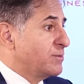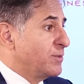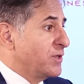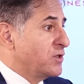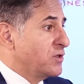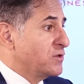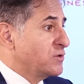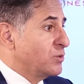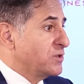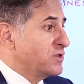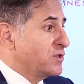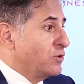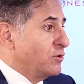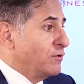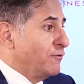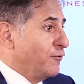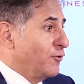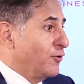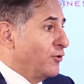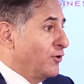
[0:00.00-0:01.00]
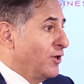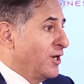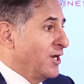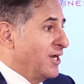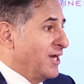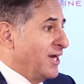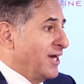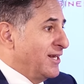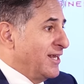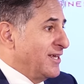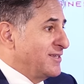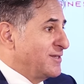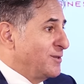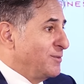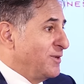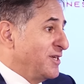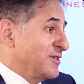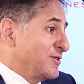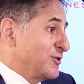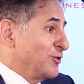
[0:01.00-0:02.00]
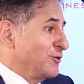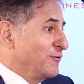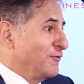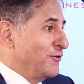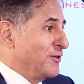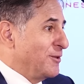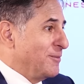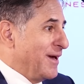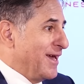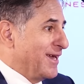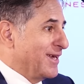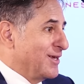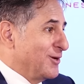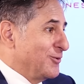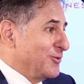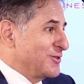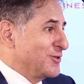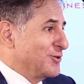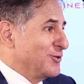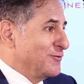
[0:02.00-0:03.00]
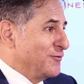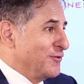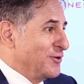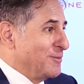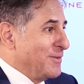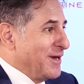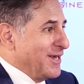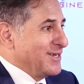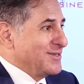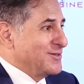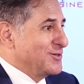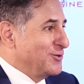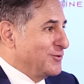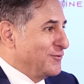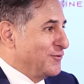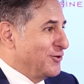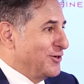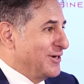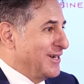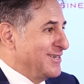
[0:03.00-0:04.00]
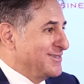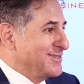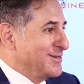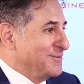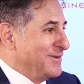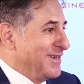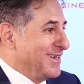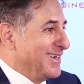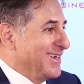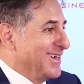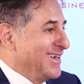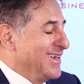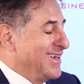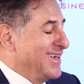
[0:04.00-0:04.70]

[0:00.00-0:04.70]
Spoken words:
because what's good for an SME is good for the bank and what's good for the bank is good for an SME.